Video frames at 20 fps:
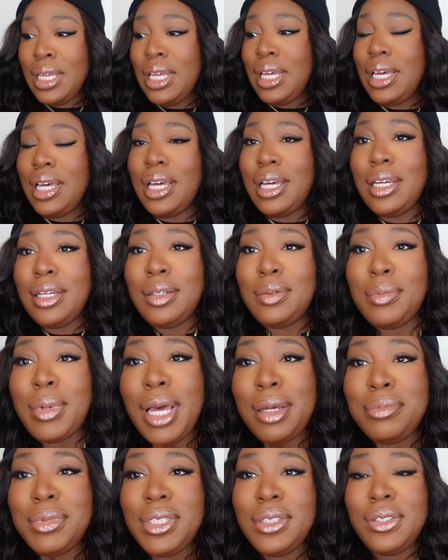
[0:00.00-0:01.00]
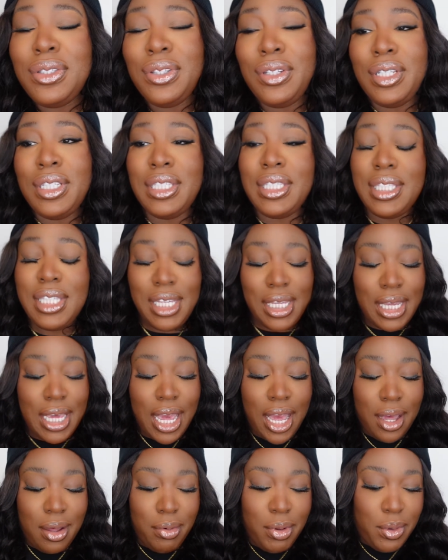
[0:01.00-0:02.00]
I'm just gonna see
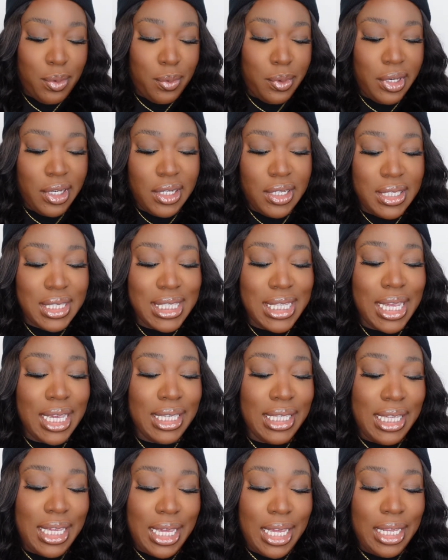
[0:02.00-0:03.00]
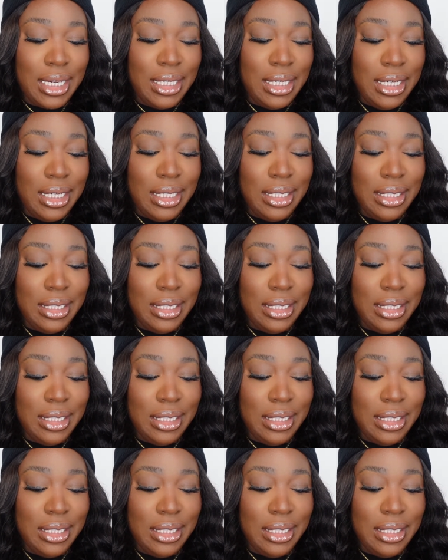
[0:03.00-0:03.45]
how it wears again.